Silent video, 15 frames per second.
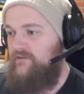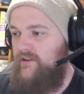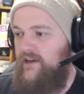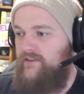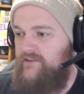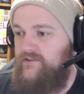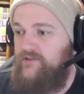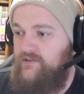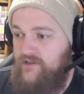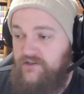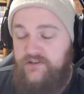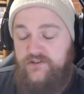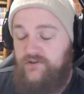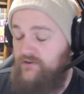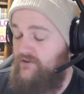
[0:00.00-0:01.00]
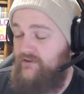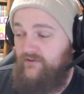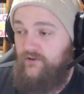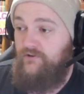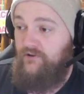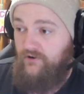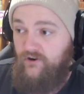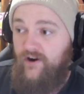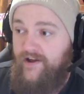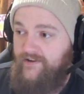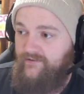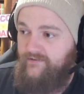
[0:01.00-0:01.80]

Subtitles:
Yeah, this is looking great.